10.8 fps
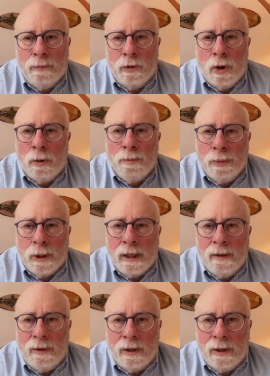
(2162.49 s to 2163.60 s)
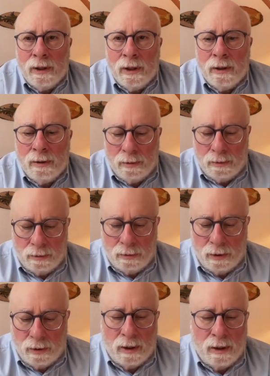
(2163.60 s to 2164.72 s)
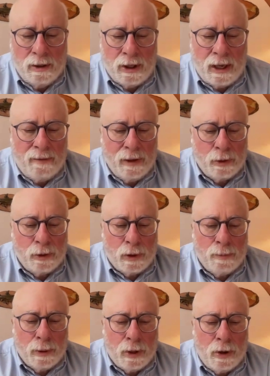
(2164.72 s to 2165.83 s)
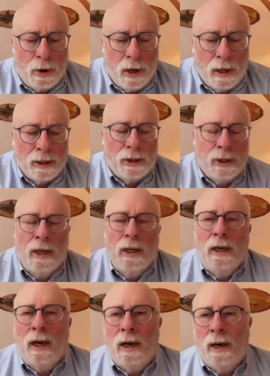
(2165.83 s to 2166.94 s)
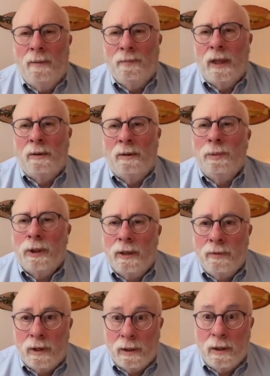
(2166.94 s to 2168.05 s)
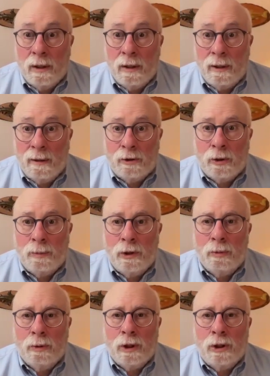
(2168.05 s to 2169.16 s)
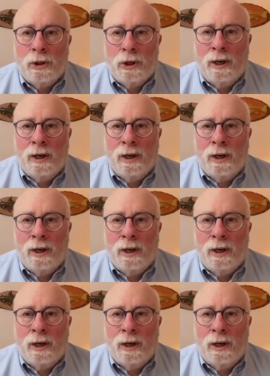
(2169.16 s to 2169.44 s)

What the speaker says: don't believe in the state of Israel because they don't believe that there should be Jewish